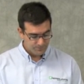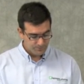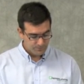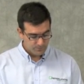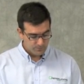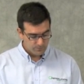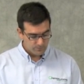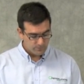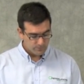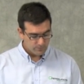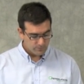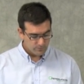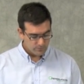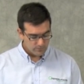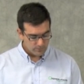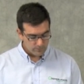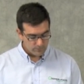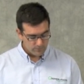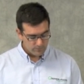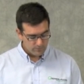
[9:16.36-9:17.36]

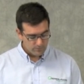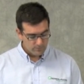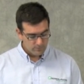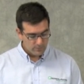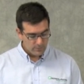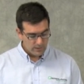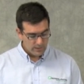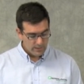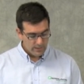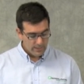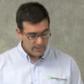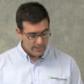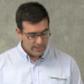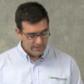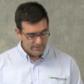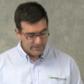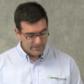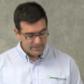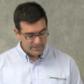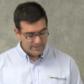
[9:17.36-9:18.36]

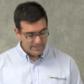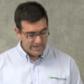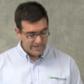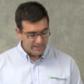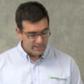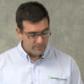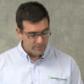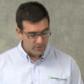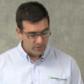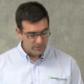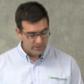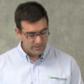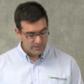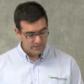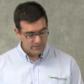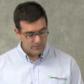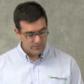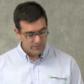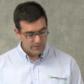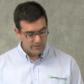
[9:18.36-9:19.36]
And then the data mode. This
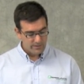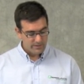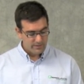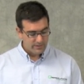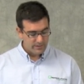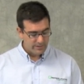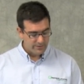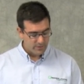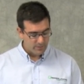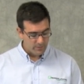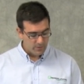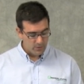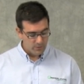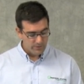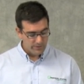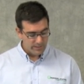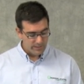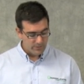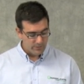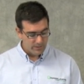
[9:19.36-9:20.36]
is really the other
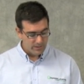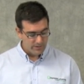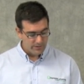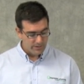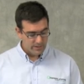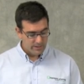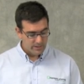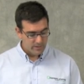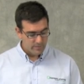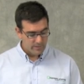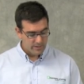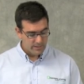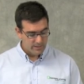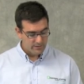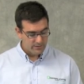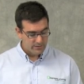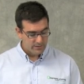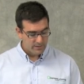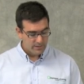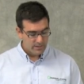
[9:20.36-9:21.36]
mode that I want to talk
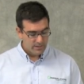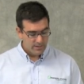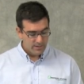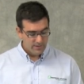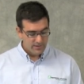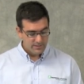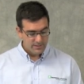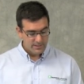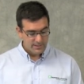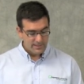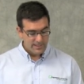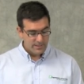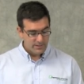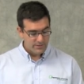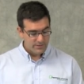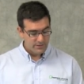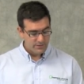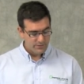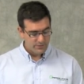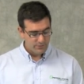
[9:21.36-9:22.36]
about. This
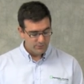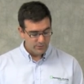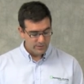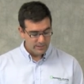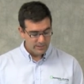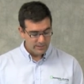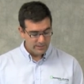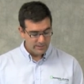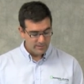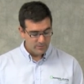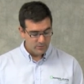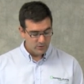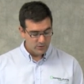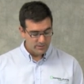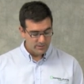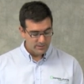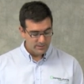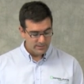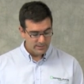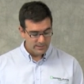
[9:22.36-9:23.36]
allows you to read the
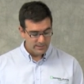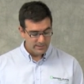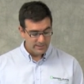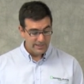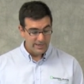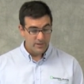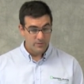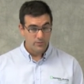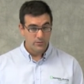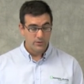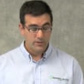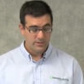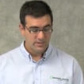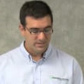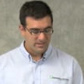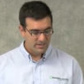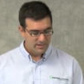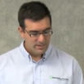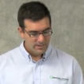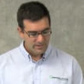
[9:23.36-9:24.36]
inputs and set the
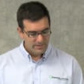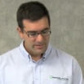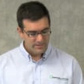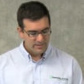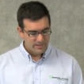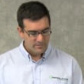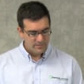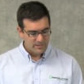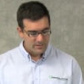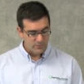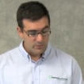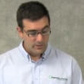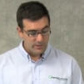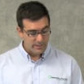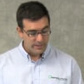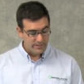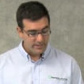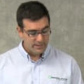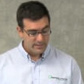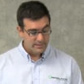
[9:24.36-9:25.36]
outputs. This can be a
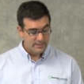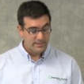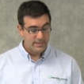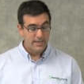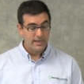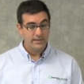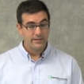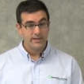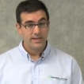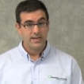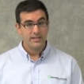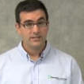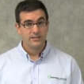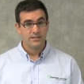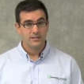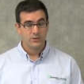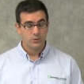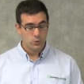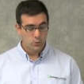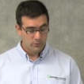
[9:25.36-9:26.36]
really nice
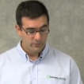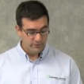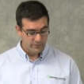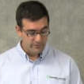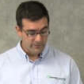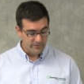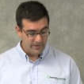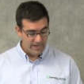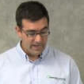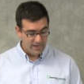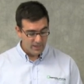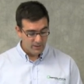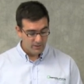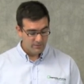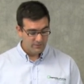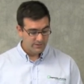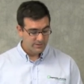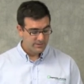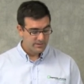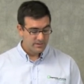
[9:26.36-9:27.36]
diagnostic tool for
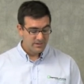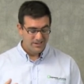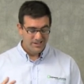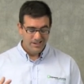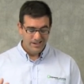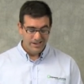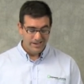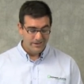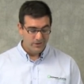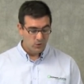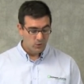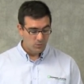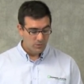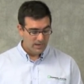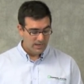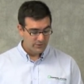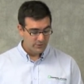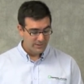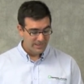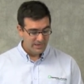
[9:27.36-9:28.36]
valves, I/O
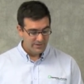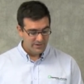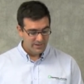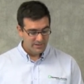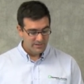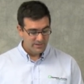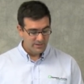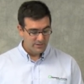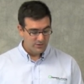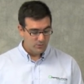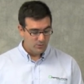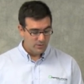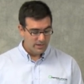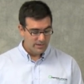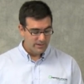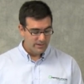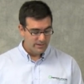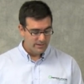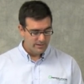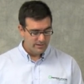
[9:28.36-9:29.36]
module, anything that you
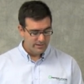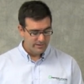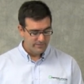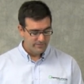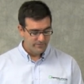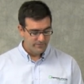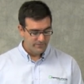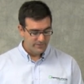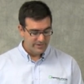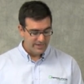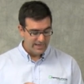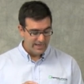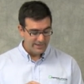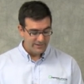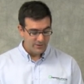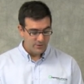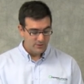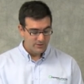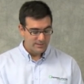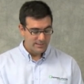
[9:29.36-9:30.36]
want to
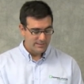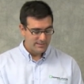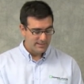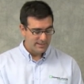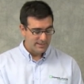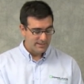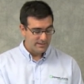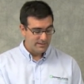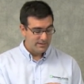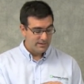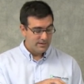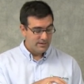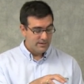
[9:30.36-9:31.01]
diagnose, let's say,